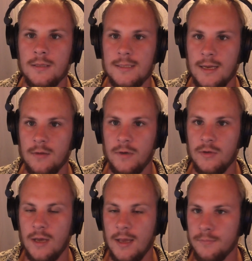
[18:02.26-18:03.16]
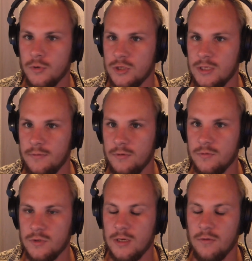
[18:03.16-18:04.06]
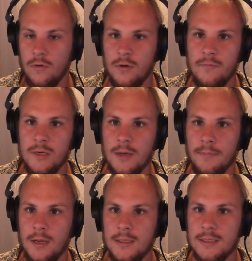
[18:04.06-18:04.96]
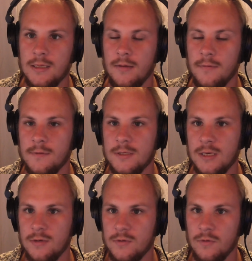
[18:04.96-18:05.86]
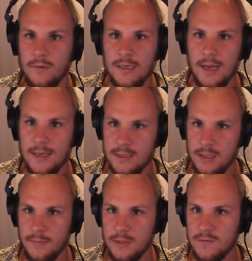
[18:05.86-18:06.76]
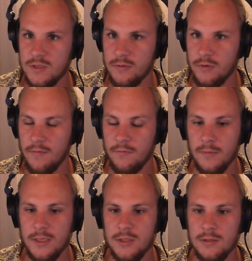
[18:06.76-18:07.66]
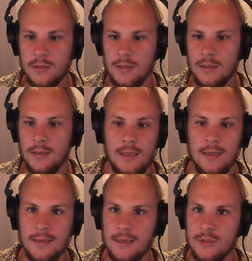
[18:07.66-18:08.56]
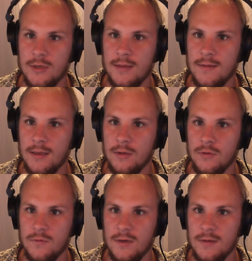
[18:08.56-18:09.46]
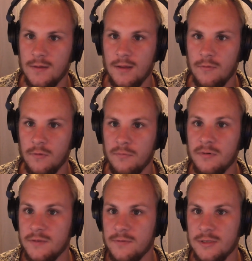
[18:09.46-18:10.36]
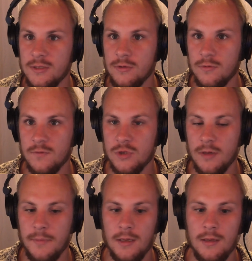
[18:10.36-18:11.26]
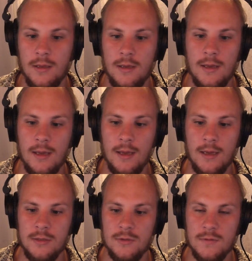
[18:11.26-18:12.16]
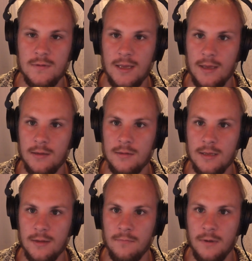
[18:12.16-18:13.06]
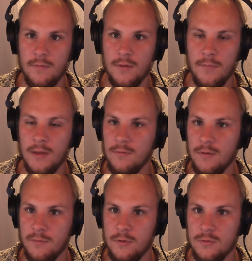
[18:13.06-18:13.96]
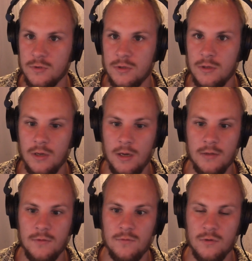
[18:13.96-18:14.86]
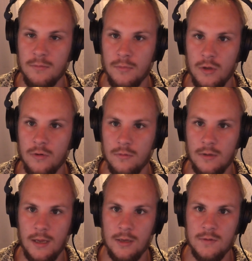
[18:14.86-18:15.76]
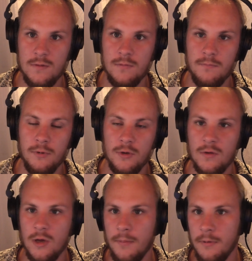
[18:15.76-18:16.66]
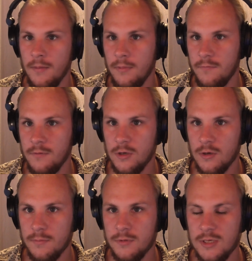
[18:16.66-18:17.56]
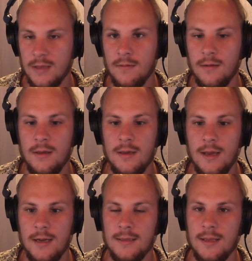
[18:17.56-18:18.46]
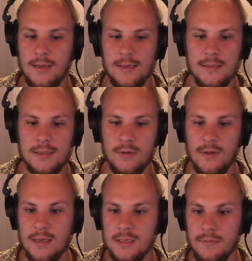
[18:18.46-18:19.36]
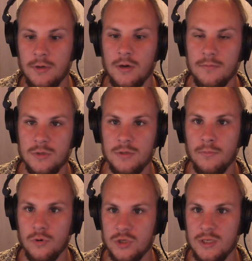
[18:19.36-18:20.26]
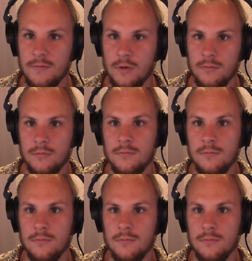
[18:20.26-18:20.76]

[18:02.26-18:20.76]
The second way to add more stereo to a sound only really applies if the sound already has a little bit of stereo information. In that case, you can take the utility that we've previously used for summing, and you take that width knob that we've used to turn it mono, and you put it up above 100%, and in that case the sound actually becomes more stereo.